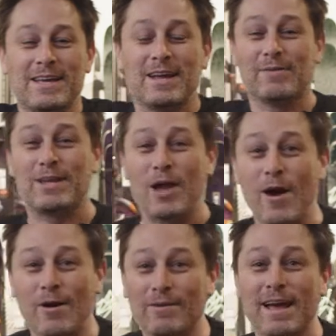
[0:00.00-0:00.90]
Here we
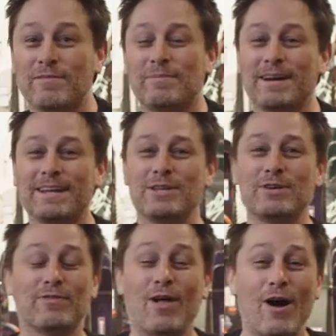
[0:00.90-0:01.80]
go, everybody, a
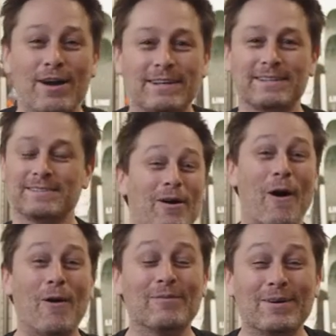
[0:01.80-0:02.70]
new vlog.
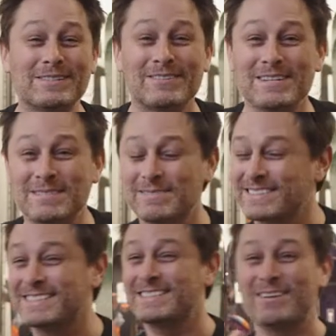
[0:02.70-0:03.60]
Almost
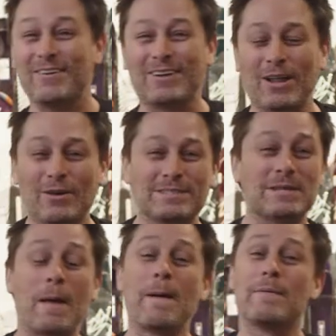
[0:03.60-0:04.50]
Christmas, it's so
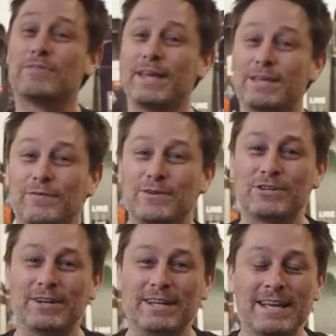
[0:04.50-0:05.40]
close. Thank you for
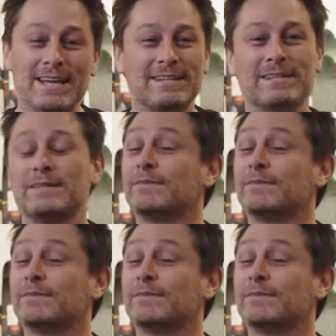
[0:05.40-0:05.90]
joining in.